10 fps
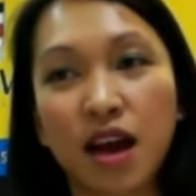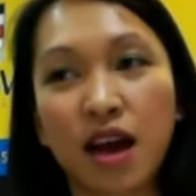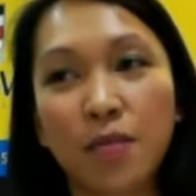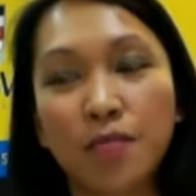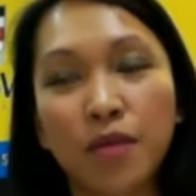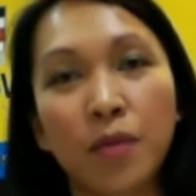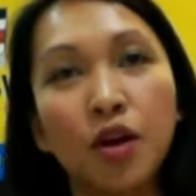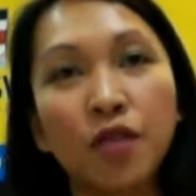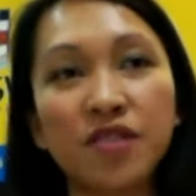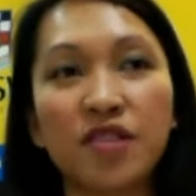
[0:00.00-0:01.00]
I
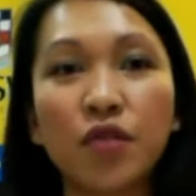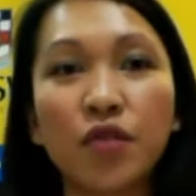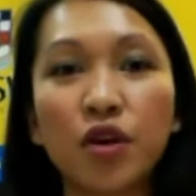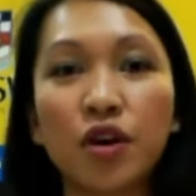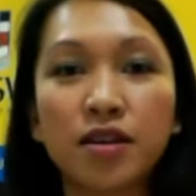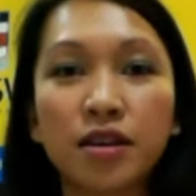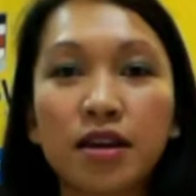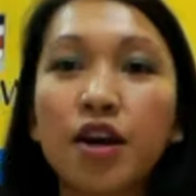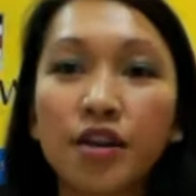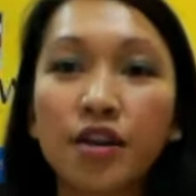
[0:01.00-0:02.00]
mean, obviously you've got
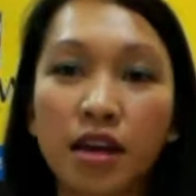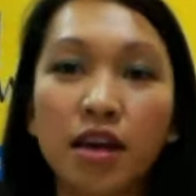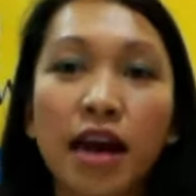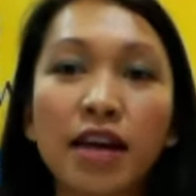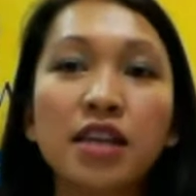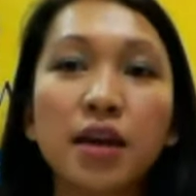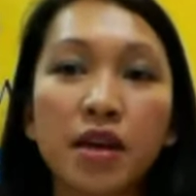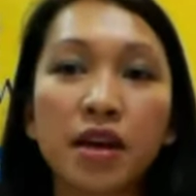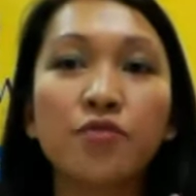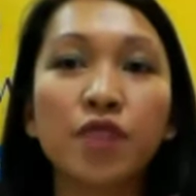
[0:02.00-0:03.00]
currently an
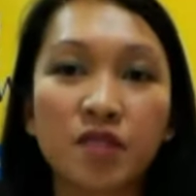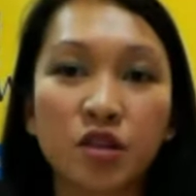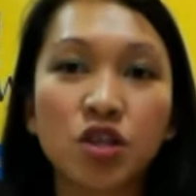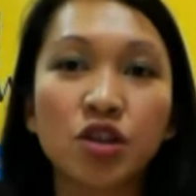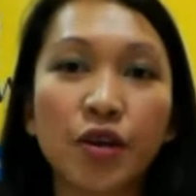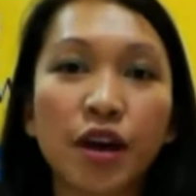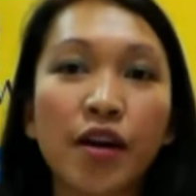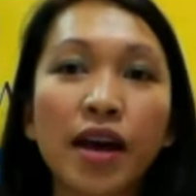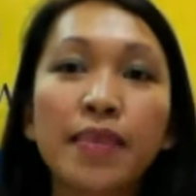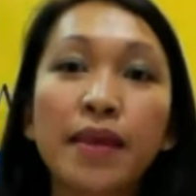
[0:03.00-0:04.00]
academic and research career in the